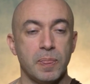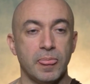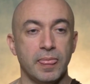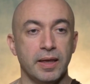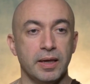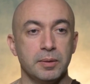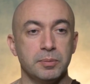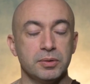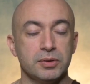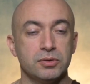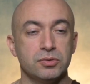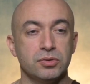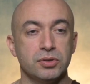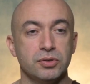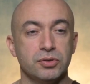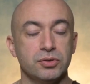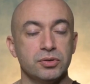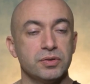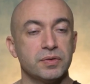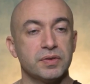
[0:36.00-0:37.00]
able to
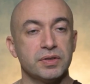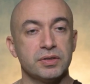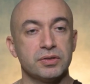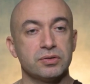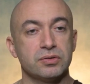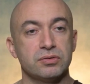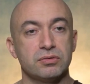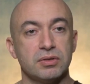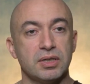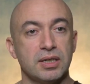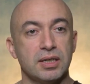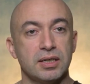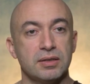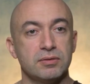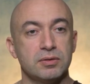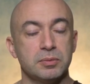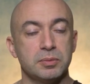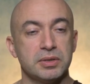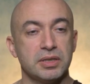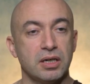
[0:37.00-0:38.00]
endure things on the right
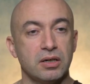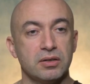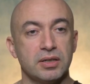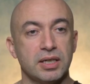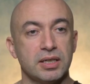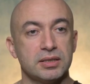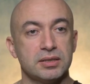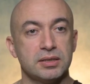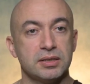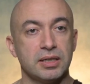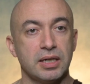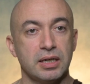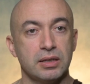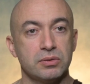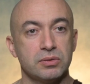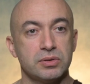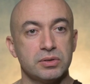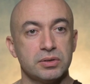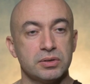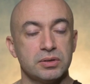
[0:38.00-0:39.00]
level without acting
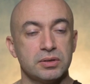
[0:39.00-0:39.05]
out?